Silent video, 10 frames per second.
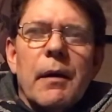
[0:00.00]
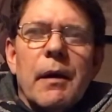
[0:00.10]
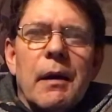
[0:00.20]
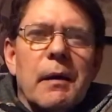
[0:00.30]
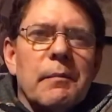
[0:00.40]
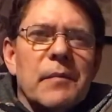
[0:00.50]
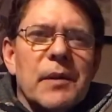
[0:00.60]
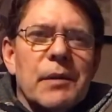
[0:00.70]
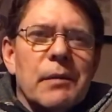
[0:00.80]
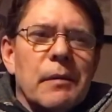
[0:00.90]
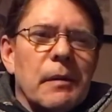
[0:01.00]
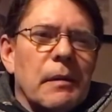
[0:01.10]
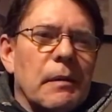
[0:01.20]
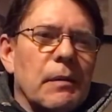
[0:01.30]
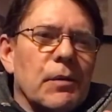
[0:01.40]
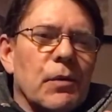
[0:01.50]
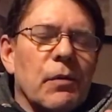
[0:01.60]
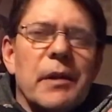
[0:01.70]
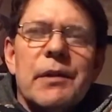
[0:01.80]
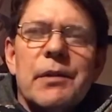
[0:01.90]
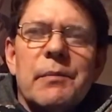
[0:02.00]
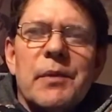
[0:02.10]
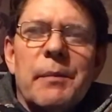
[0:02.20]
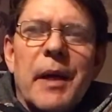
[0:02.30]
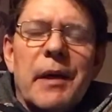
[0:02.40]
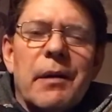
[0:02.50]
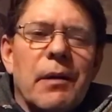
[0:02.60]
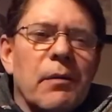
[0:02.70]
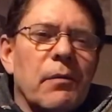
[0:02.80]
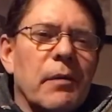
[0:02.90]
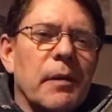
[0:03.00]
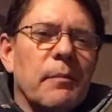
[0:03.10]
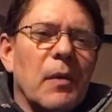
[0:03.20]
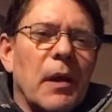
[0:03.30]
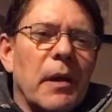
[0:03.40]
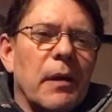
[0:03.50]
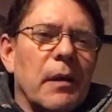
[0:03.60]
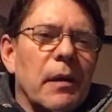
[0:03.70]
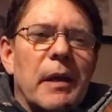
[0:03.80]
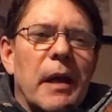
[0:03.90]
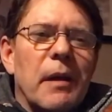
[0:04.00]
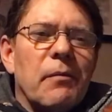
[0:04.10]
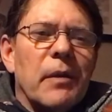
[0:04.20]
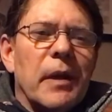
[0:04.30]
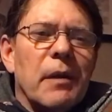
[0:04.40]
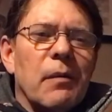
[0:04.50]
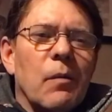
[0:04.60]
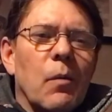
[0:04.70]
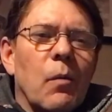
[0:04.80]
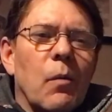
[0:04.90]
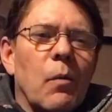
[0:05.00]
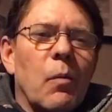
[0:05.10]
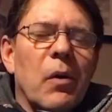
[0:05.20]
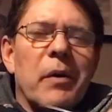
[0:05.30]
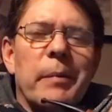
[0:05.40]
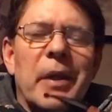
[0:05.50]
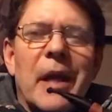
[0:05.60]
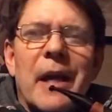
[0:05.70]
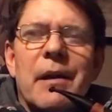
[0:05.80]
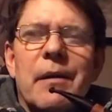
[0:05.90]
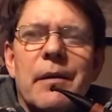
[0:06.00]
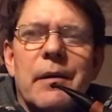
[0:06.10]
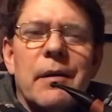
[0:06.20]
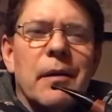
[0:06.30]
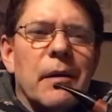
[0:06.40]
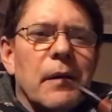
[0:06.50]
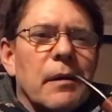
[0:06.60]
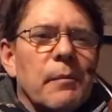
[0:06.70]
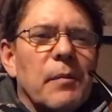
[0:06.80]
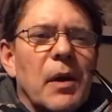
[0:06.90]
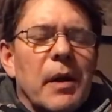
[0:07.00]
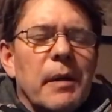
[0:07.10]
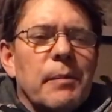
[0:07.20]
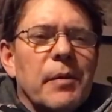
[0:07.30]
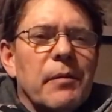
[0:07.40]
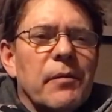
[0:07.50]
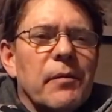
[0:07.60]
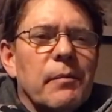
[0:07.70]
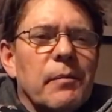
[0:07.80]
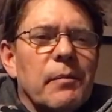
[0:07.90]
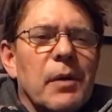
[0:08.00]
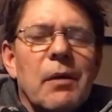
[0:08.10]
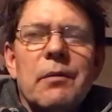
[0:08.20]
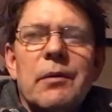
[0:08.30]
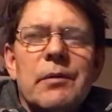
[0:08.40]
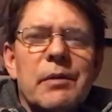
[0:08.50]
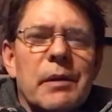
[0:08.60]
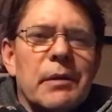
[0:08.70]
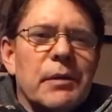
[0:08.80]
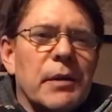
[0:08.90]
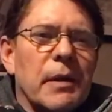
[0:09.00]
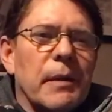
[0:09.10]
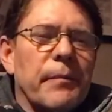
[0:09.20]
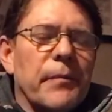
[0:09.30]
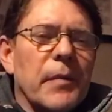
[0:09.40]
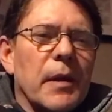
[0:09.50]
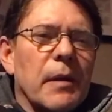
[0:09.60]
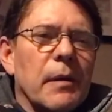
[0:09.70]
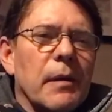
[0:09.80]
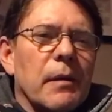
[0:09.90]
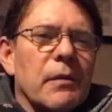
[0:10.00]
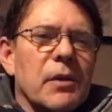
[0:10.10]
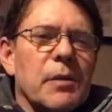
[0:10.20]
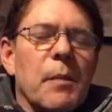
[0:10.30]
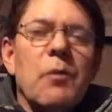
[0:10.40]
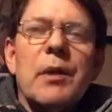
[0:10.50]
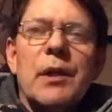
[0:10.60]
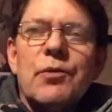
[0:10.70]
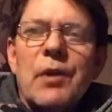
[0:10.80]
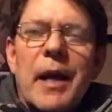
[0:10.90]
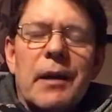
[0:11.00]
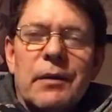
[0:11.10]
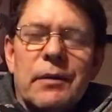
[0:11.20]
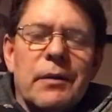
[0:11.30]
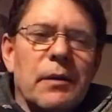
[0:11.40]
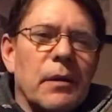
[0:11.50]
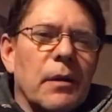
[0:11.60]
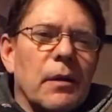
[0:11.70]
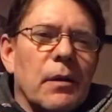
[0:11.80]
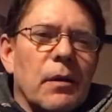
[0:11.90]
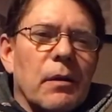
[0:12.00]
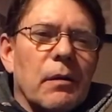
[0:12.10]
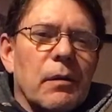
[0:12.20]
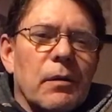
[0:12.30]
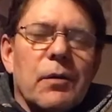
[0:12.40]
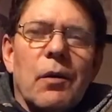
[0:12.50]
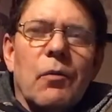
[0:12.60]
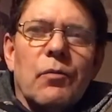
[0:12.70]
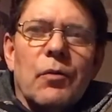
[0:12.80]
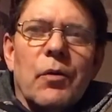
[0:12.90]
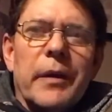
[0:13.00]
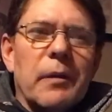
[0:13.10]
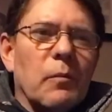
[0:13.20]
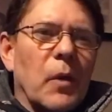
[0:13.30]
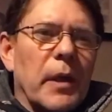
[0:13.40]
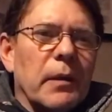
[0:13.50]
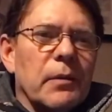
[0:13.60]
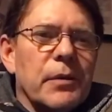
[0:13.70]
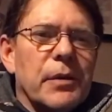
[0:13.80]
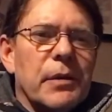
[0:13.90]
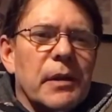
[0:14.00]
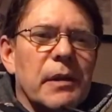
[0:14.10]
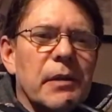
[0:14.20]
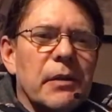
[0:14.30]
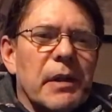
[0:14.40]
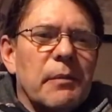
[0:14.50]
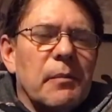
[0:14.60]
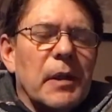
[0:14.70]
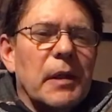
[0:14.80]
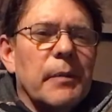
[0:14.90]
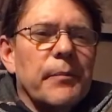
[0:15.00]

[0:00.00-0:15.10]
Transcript: I'm enjoying some tobacco in my Henryk Worobiec pipe from Poland that the Smokey Dragon, good old Roy in Wales, sent me.